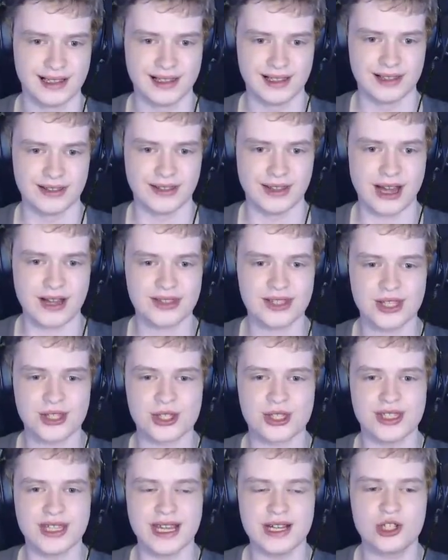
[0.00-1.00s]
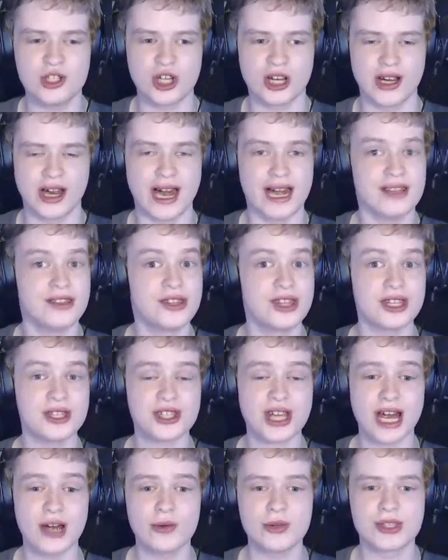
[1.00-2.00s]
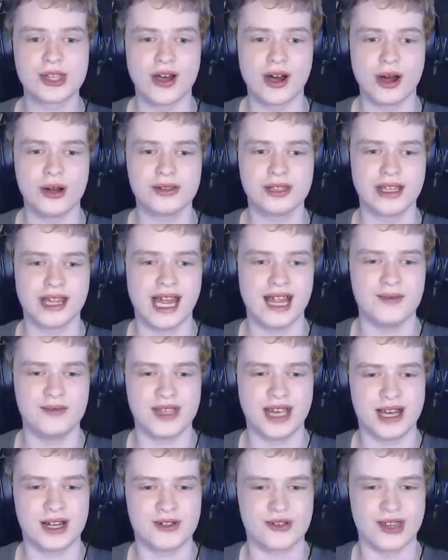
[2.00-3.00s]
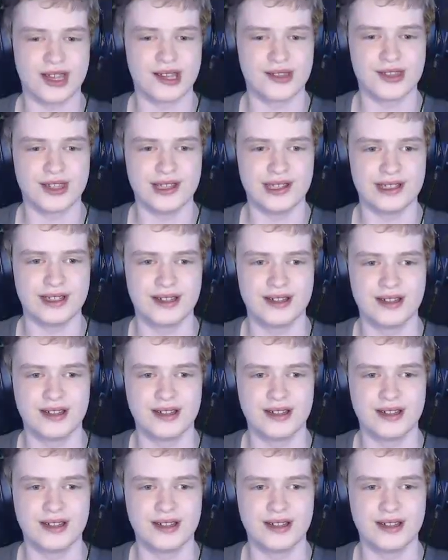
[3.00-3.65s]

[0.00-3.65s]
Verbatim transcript: Not this ninja guy. This guy was on the games, actually, I think.